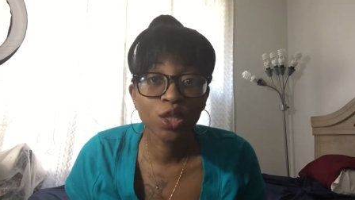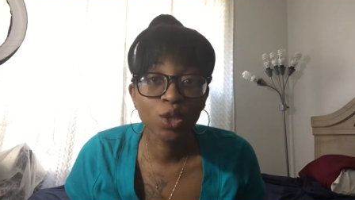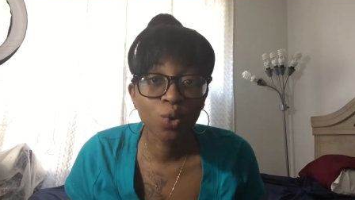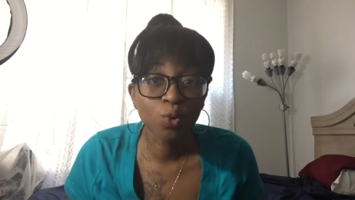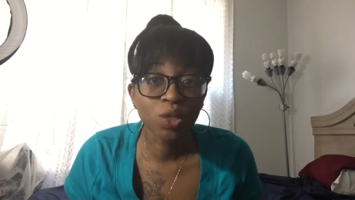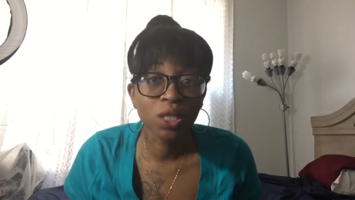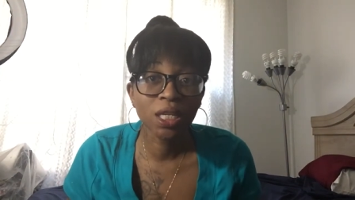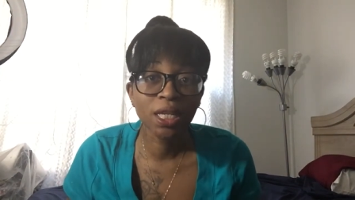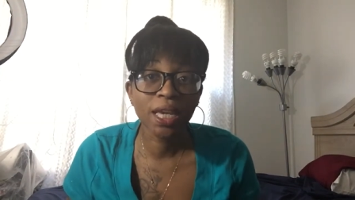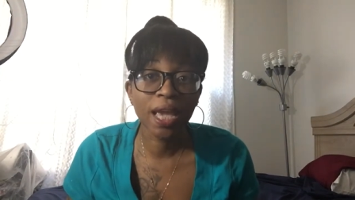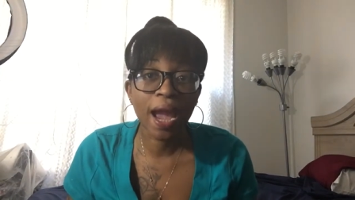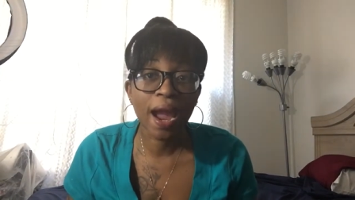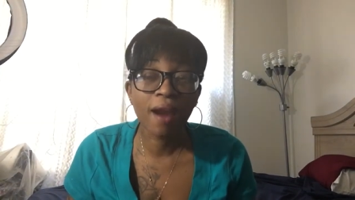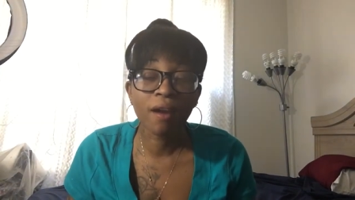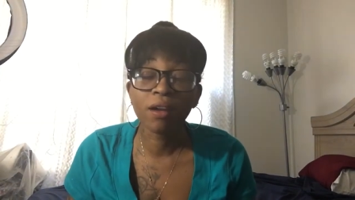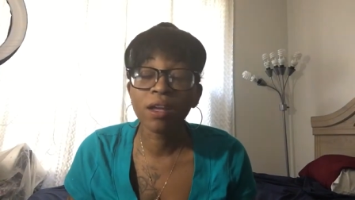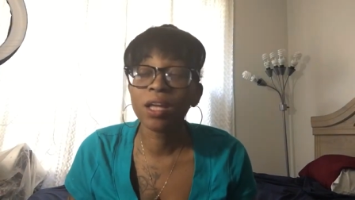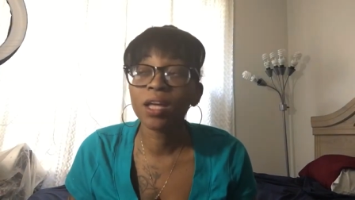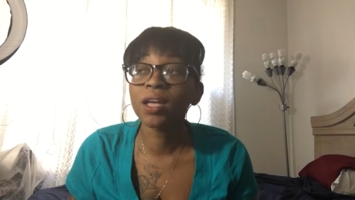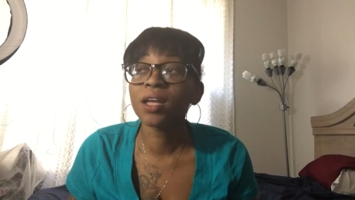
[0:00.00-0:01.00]
So,
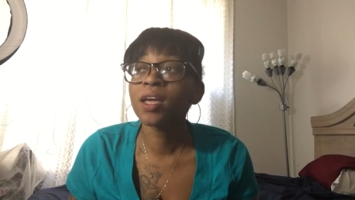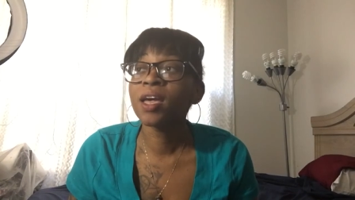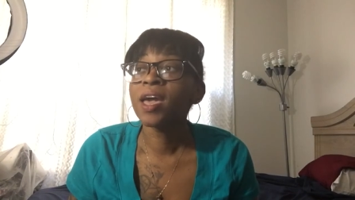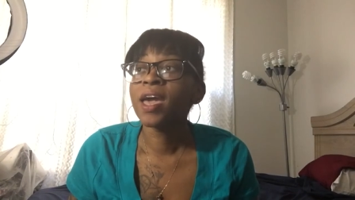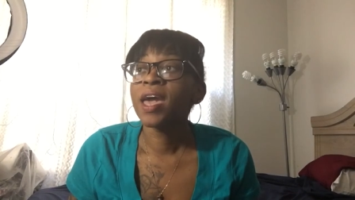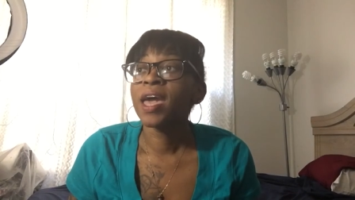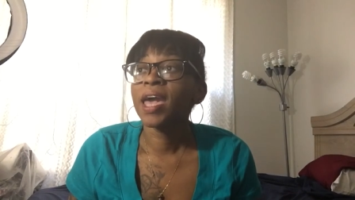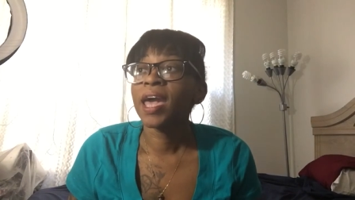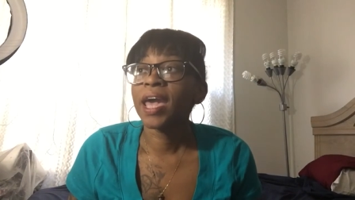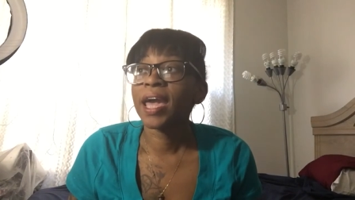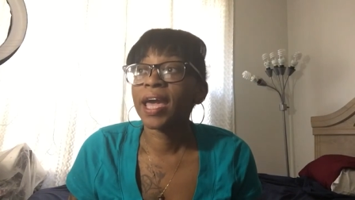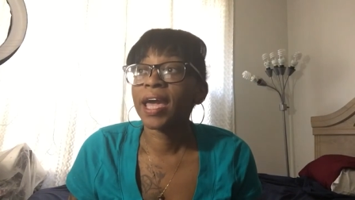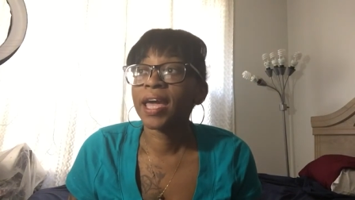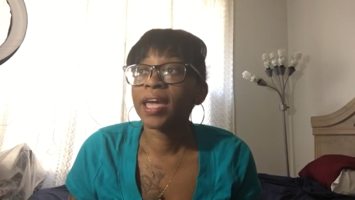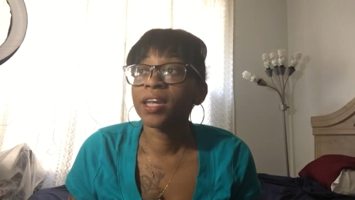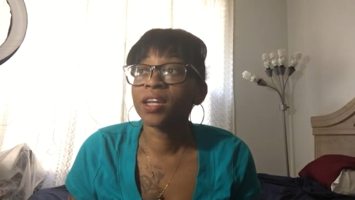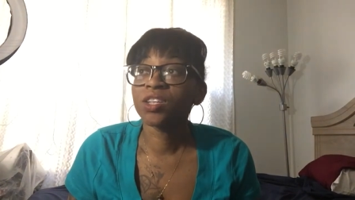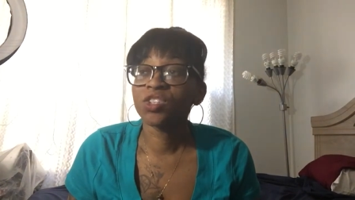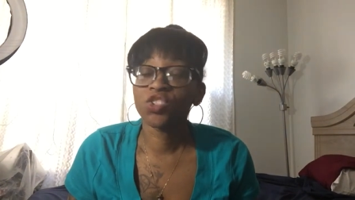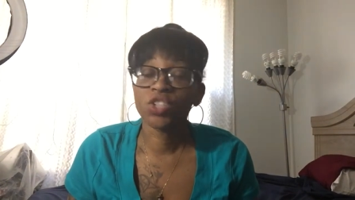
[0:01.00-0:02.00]
Tiara
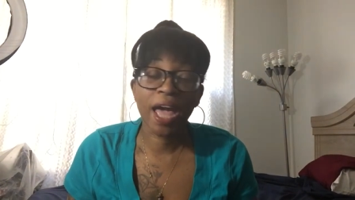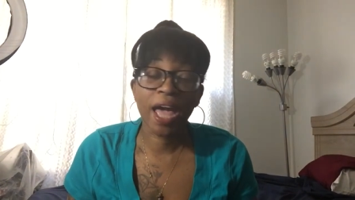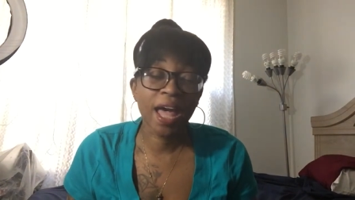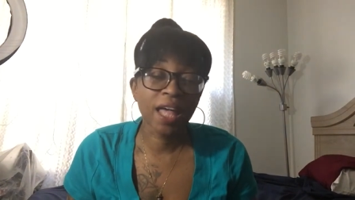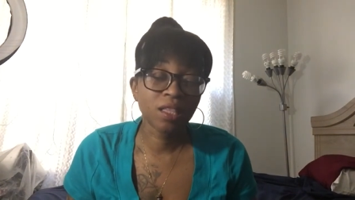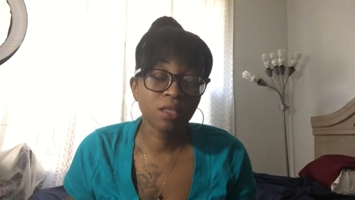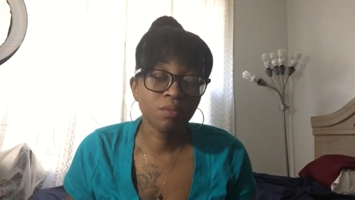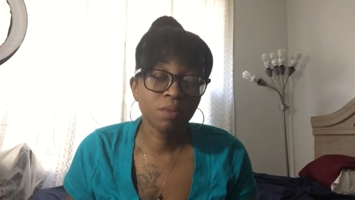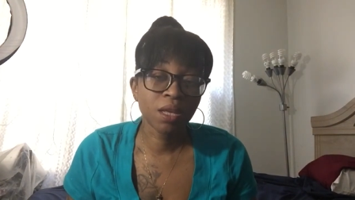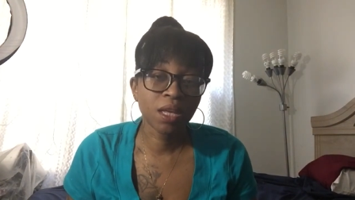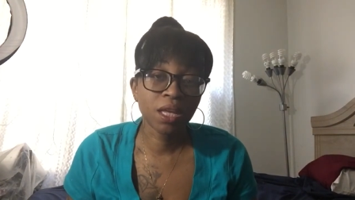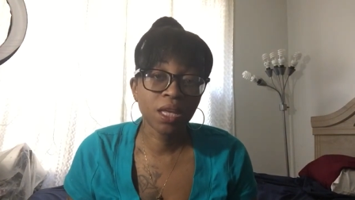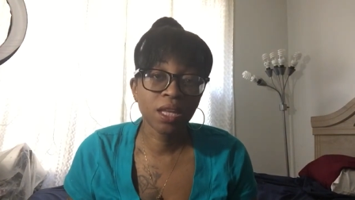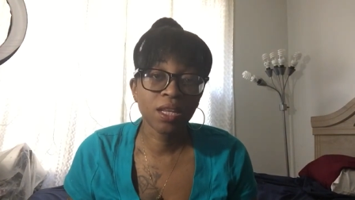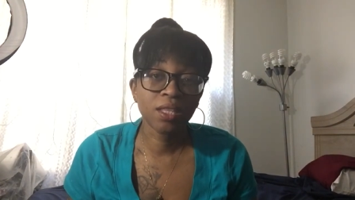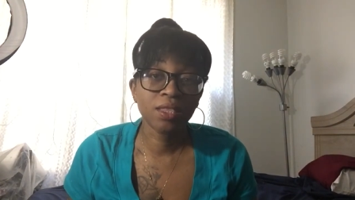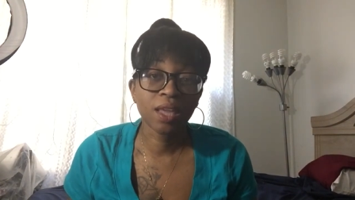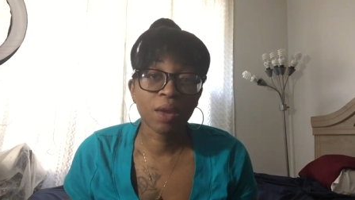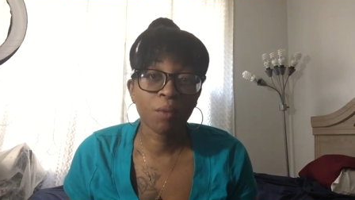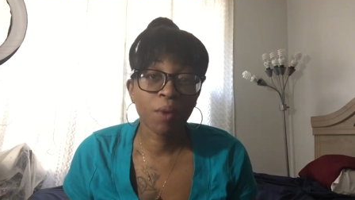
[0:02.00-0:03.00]
and
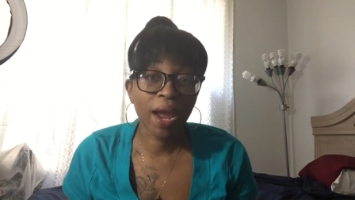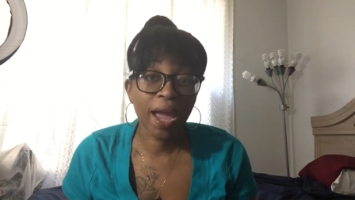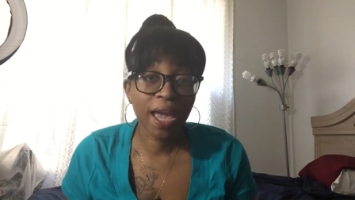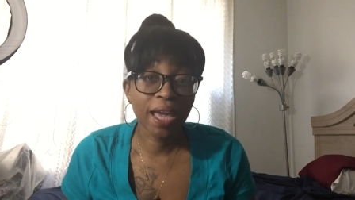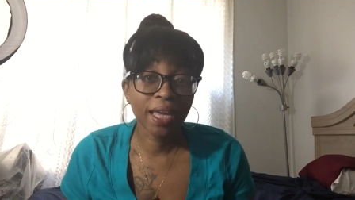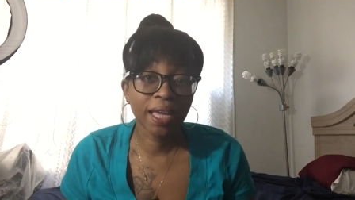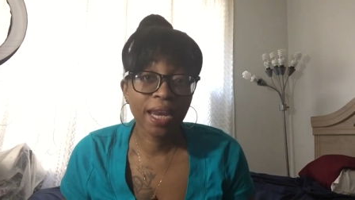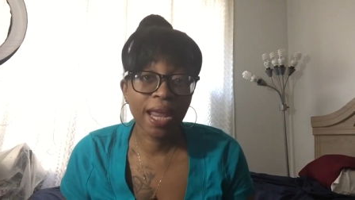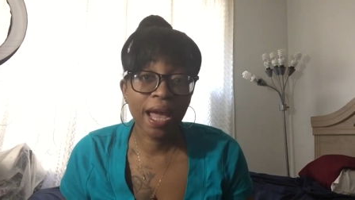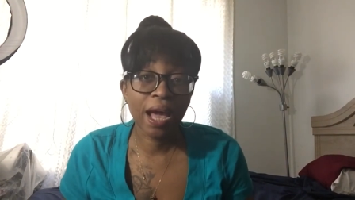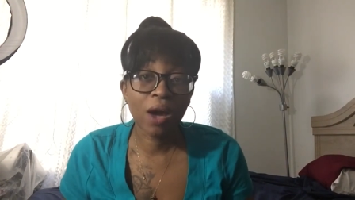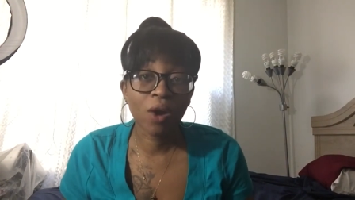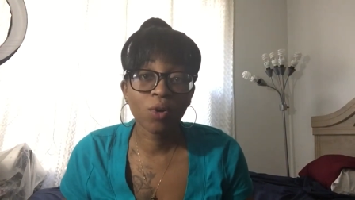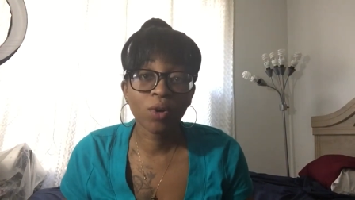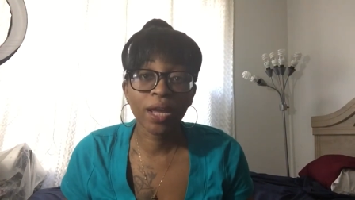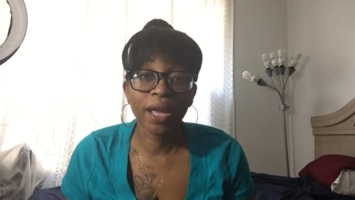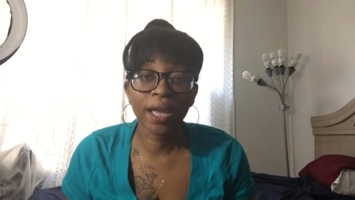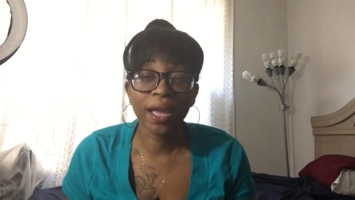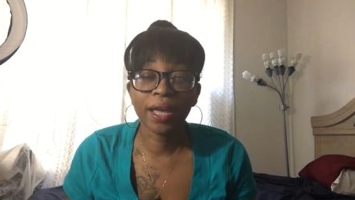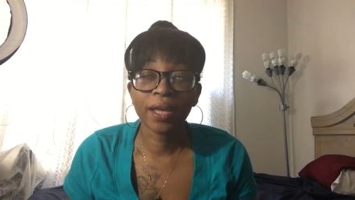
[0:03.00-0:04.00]
Jasmine, they were hanging
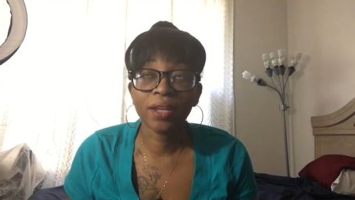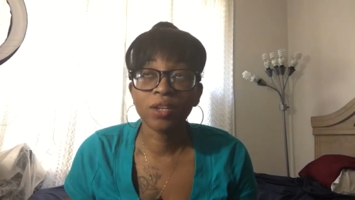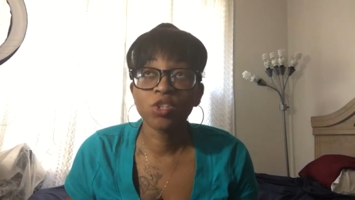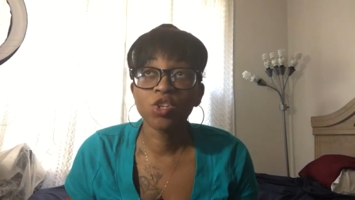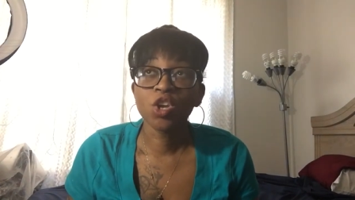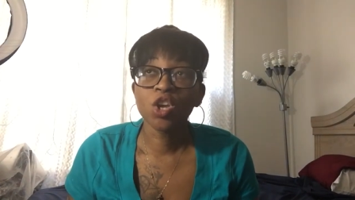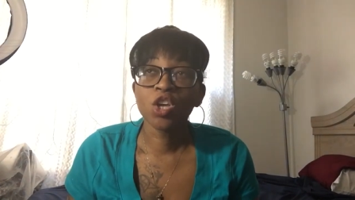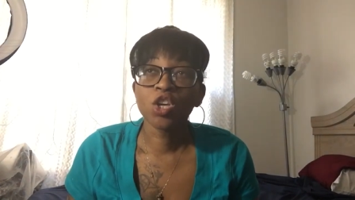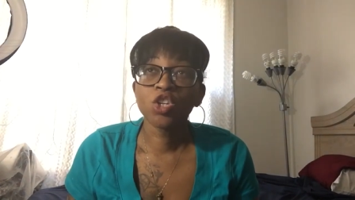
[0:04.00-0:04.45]
out, and